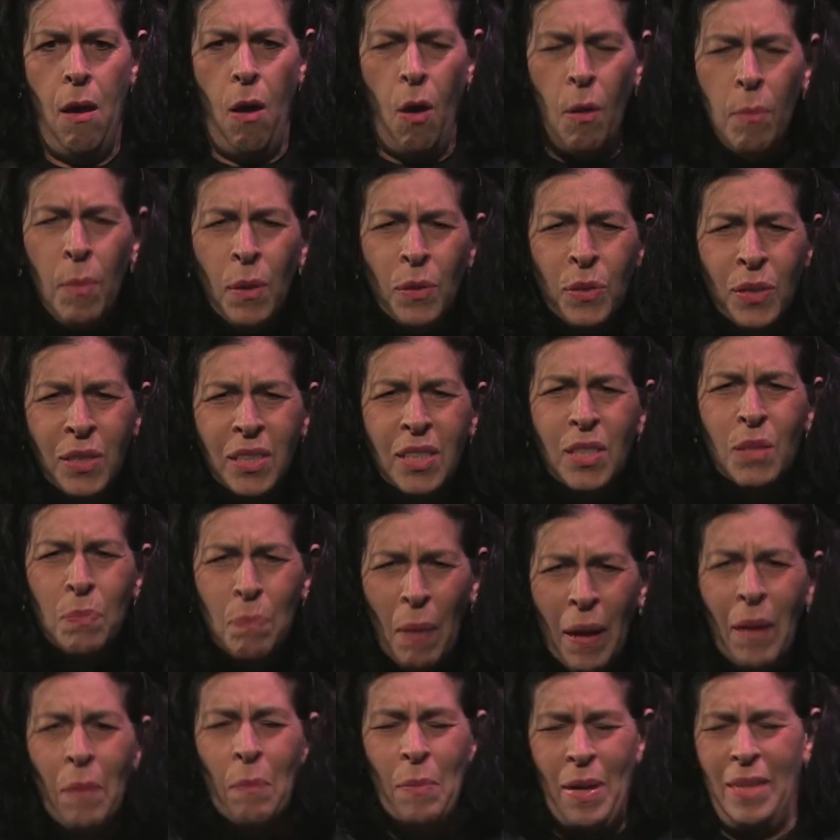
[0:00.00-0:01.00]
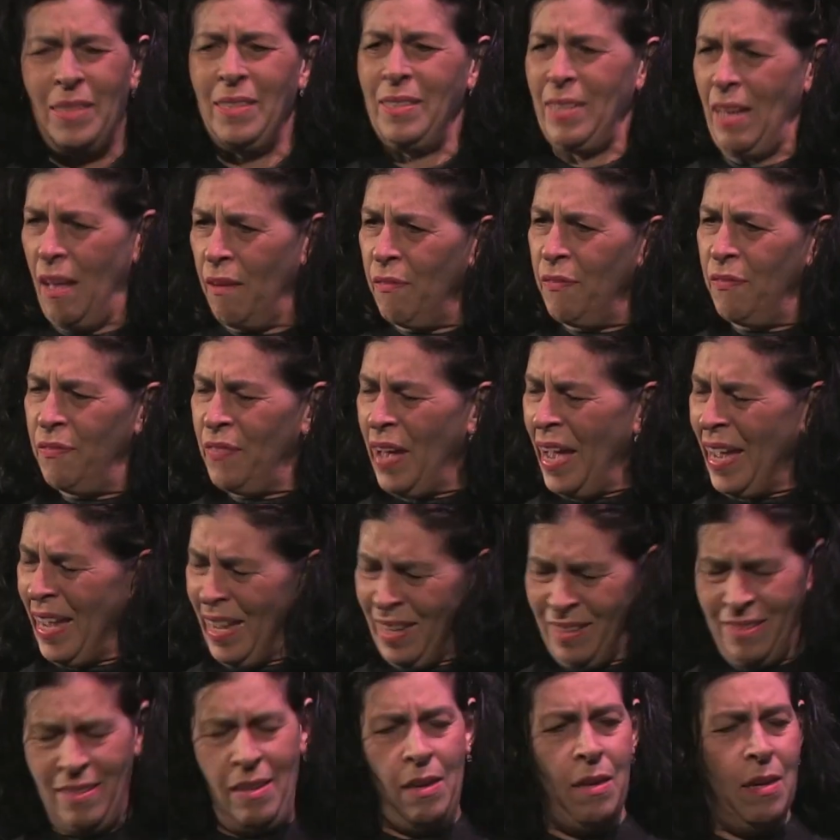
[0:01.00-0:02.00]
Almost despite myself. I
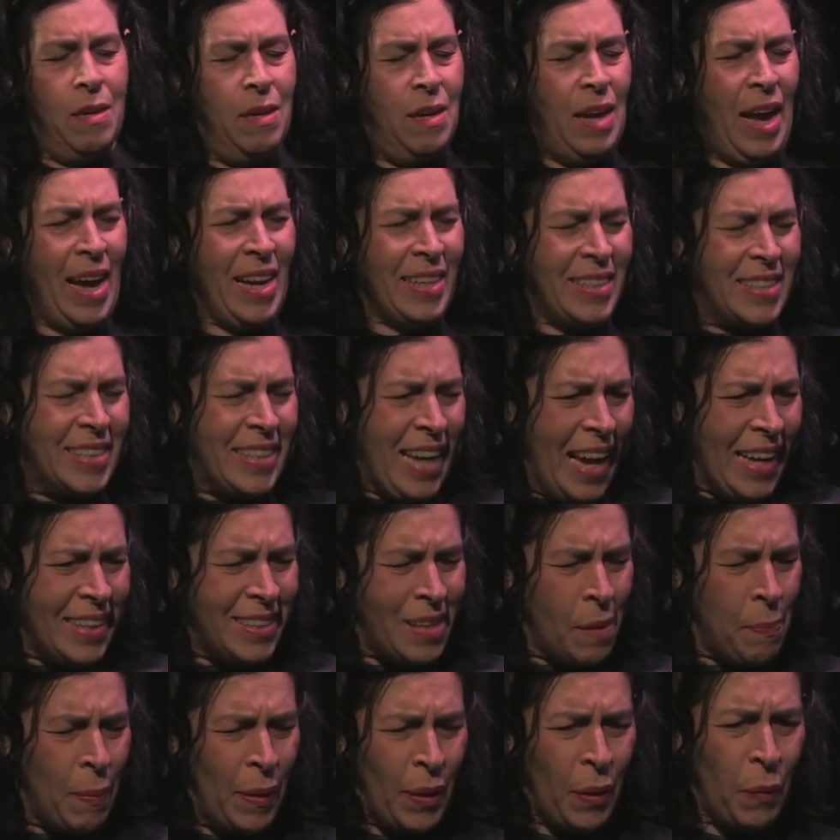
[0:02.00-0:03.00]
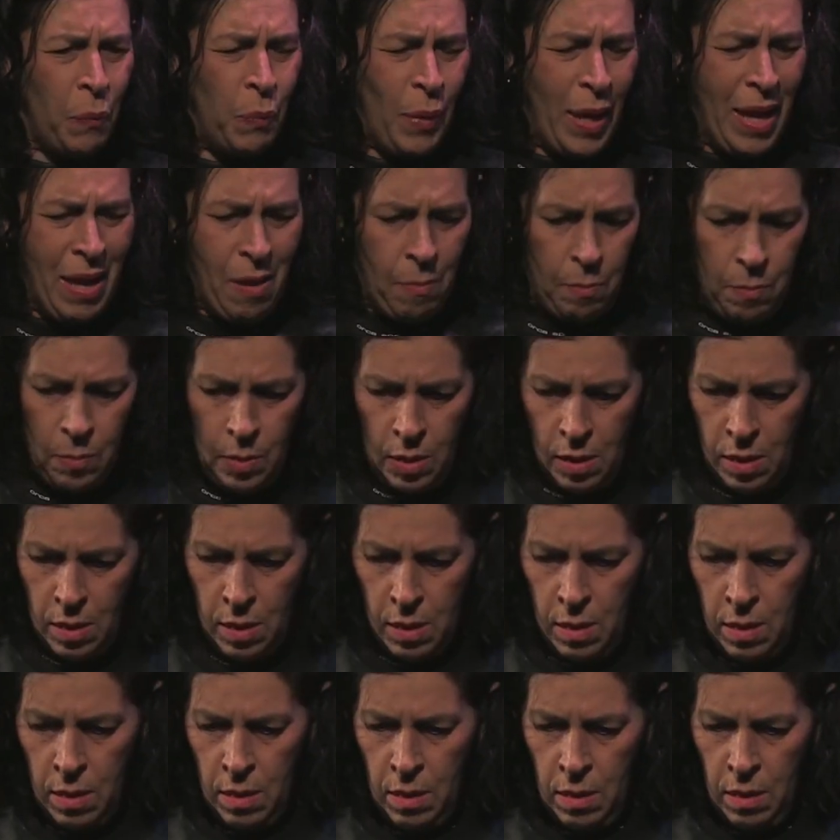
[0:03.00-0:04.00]
had signed up on a whim.
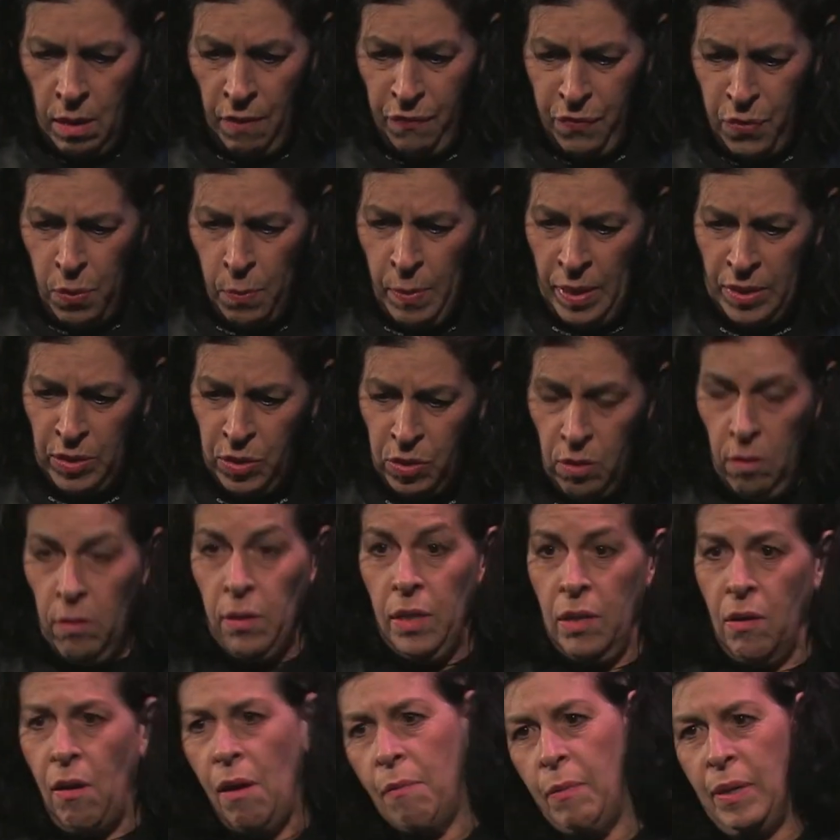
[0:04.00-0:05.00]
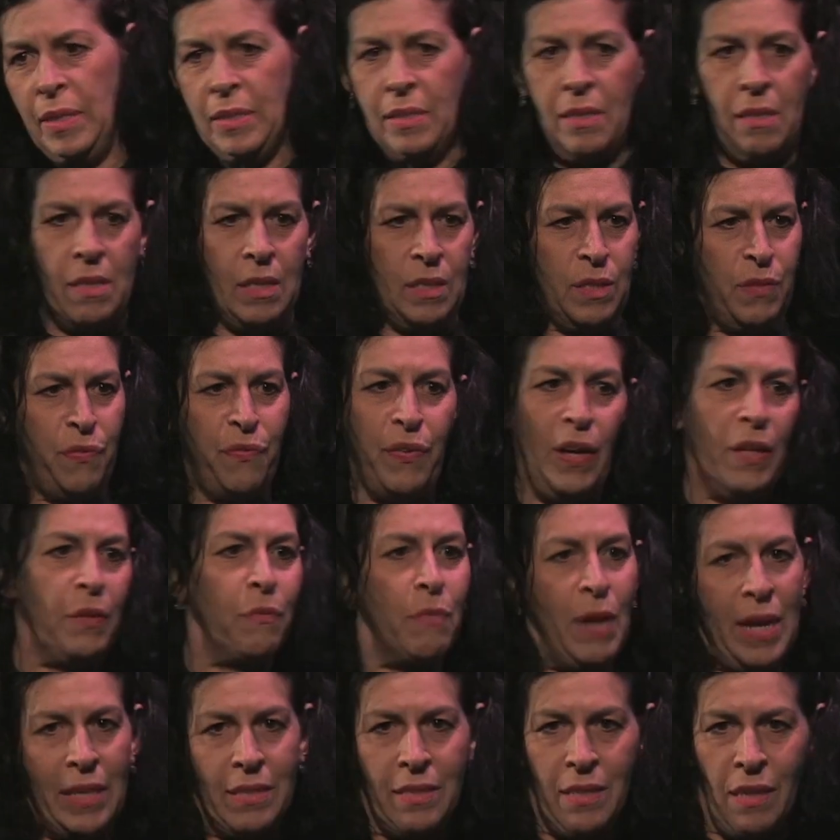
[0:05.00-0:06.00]
A few months earlier, I went to this
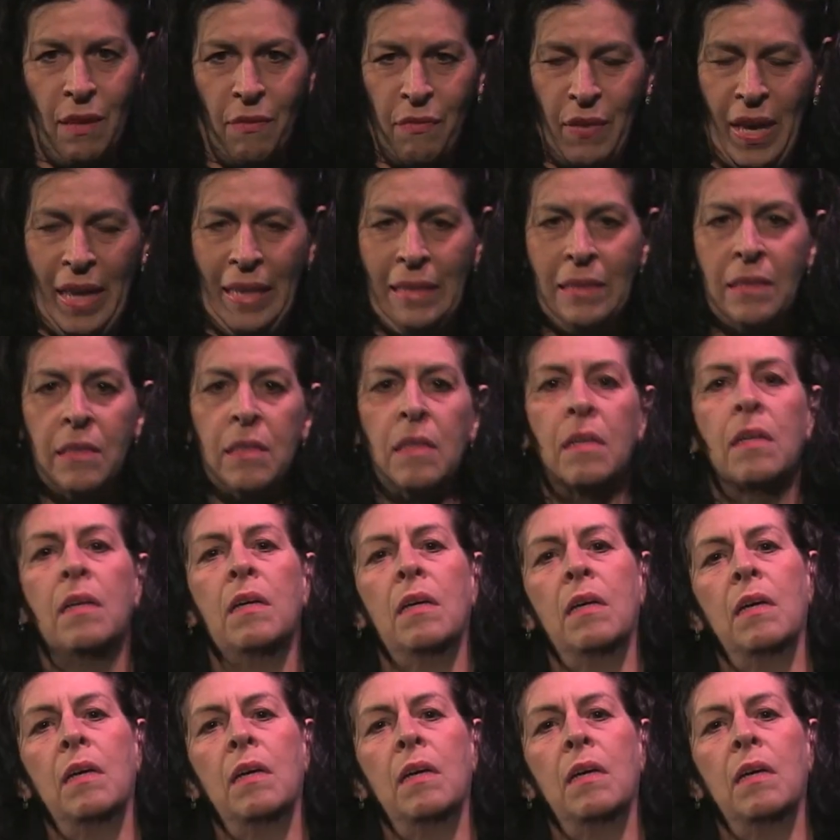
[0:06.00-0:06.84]
fundraising event.